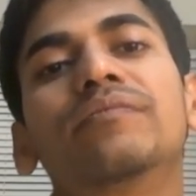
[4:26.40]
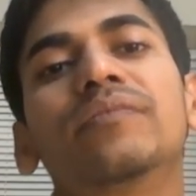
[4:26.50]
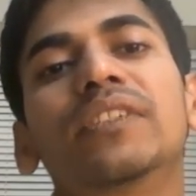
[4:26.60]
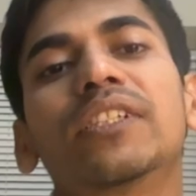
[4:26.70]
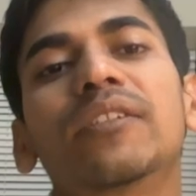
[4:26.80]

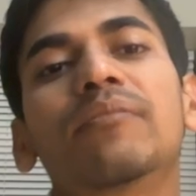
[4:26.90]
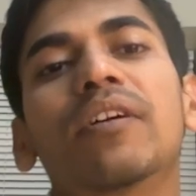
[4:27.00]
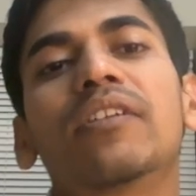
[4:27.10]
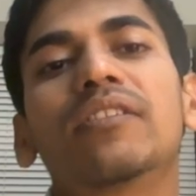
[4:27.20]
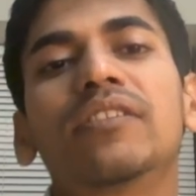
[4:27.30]

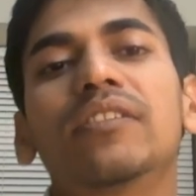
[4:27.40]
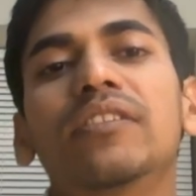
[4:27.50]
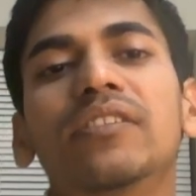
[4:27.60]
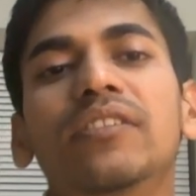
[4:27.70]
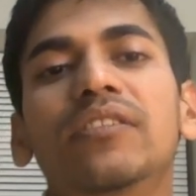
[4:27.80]
sigma
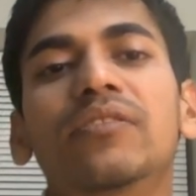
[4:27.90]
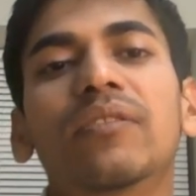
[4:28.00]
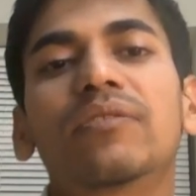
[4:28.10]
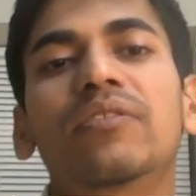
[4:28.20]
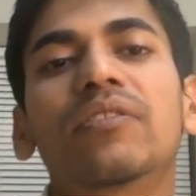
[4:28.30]
into
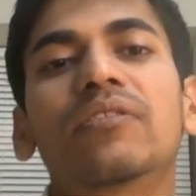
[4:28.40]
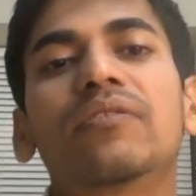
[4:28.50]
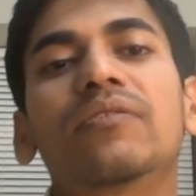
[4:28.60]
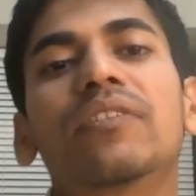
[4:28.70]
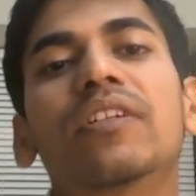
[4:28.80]
epsilon,
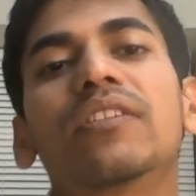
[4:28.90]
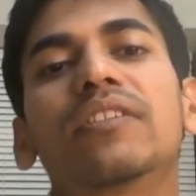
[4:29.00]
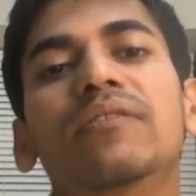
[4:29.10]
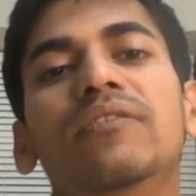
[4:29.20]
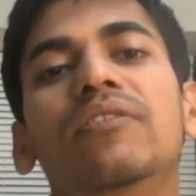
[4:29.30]
where
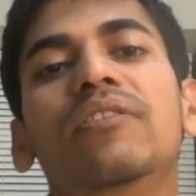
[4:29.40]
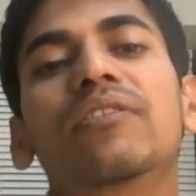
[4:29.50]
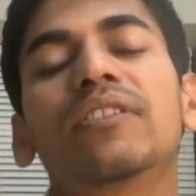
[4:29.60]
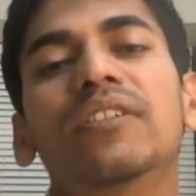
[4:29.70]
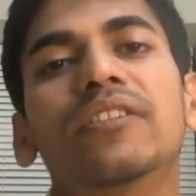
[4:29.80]

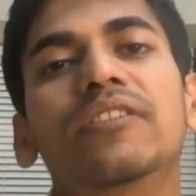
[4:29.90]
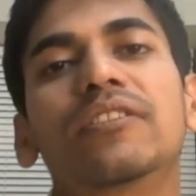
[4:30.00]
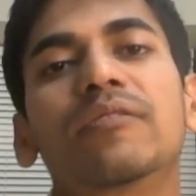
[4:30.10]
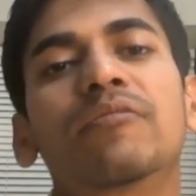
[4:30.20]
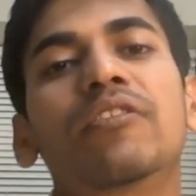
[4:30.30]
epsilon is
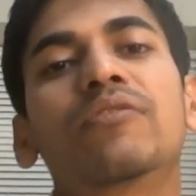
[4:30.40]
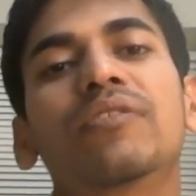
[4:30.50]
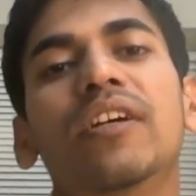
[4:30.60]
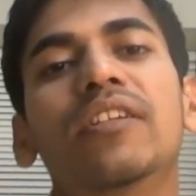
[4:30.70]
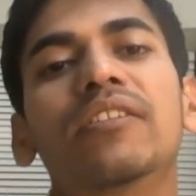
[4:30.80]
similar to
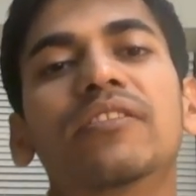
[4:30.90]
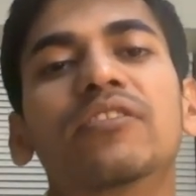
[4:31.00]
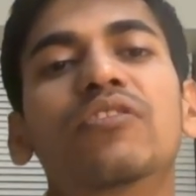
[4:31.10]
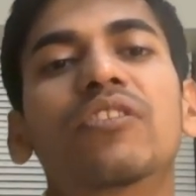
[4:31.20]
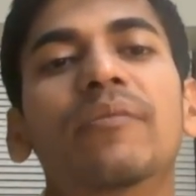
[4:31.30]

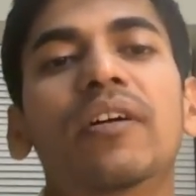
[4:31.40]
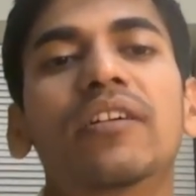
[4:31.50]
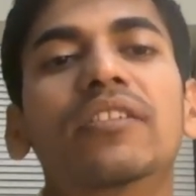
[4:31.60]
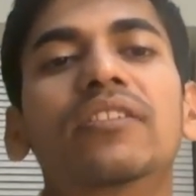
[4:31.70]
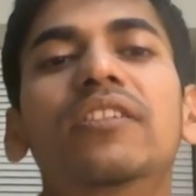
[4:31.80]
n0,
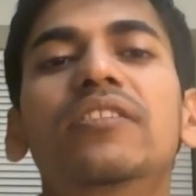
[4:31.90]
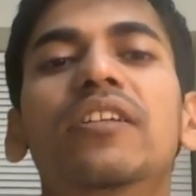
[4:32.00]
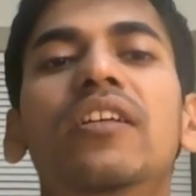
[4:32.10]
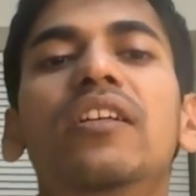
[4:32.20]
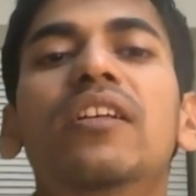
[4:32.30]
I. This
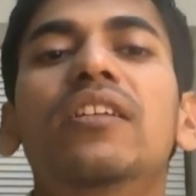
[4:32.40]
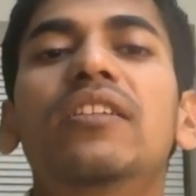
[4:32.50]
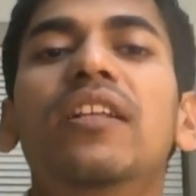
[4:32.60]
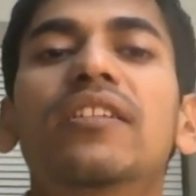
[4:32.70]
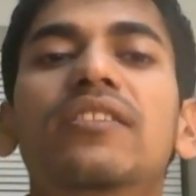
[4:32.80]

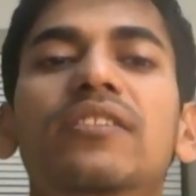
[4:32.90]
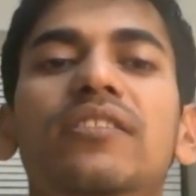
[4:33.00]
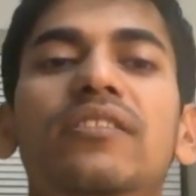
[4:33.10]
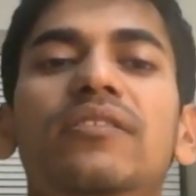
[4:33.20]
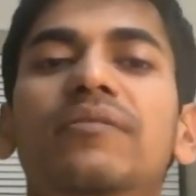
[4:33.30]
lets
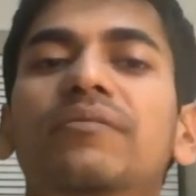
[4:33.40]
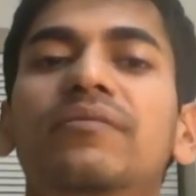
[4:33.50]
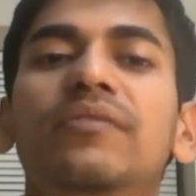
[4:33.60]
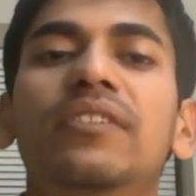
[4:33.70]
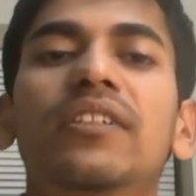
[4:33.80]

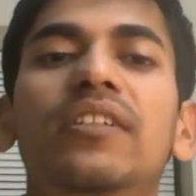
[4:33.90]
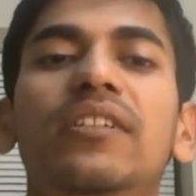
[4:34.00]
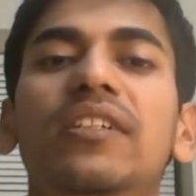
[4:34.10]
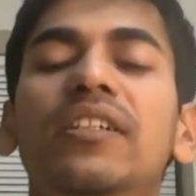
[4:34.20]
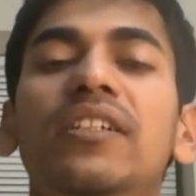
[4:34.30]

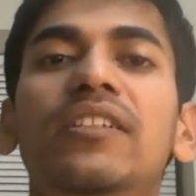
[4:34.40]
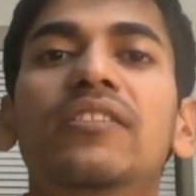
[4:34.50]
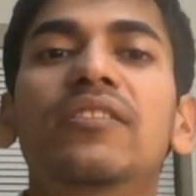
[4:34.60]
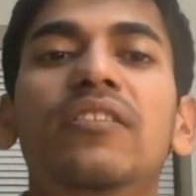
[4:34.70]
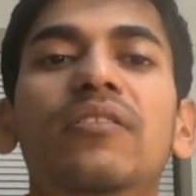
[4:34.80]

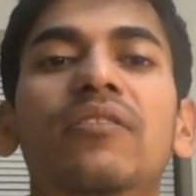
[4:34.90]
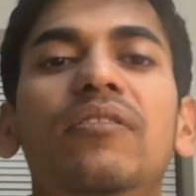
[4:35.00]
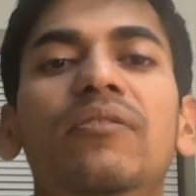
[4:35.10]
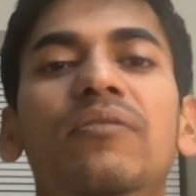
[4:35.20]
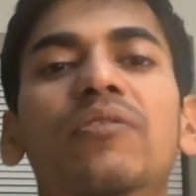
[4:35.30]
gradients
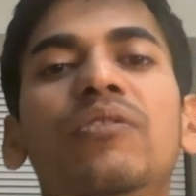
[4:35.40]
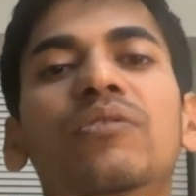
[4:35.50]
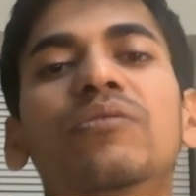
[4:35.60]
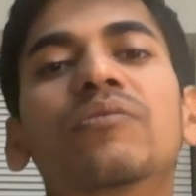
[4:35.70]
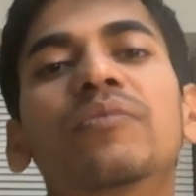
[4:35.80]
flow
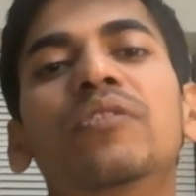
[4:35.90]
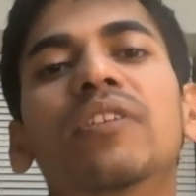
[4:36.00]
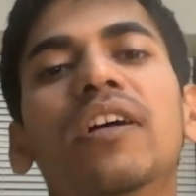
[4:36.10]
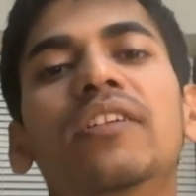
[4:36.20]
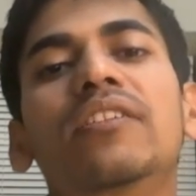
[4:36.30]
through mu
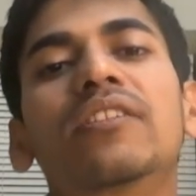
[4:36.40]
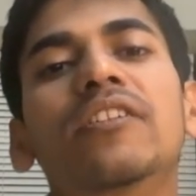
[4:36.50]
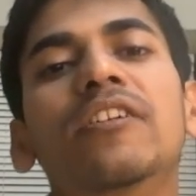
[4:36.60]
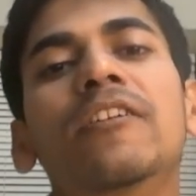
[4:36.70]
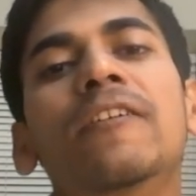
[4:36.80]
and
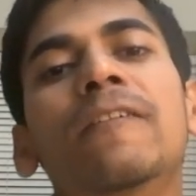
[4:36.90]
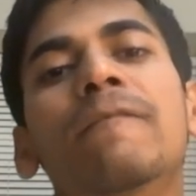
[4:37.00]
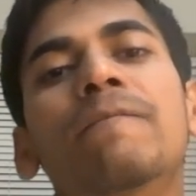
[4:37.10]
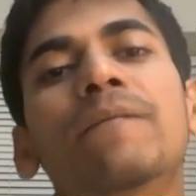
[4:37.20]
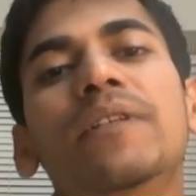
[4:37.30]

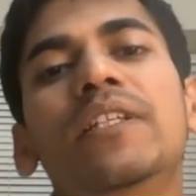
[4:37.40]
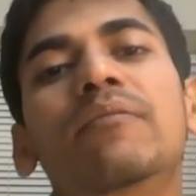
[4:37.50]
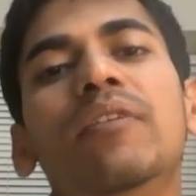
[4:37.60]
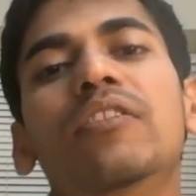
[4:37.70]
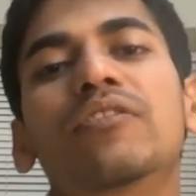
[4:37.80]

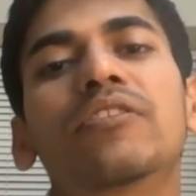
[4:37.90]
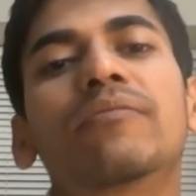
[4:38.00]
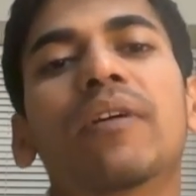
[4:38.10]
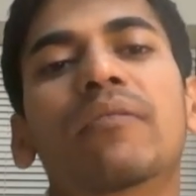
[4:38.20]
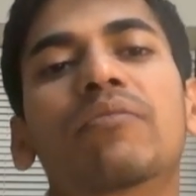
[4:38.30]
sigma during
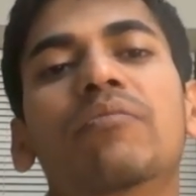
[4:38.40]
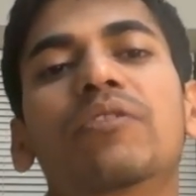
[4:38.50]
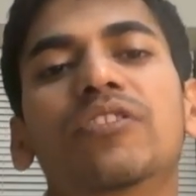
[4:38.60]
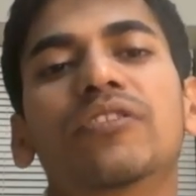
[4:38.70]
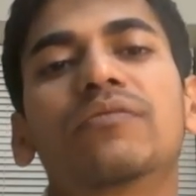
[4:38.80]

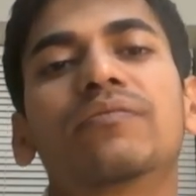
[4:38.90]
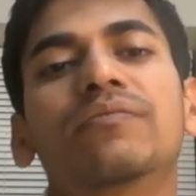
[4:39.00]
backpropagation.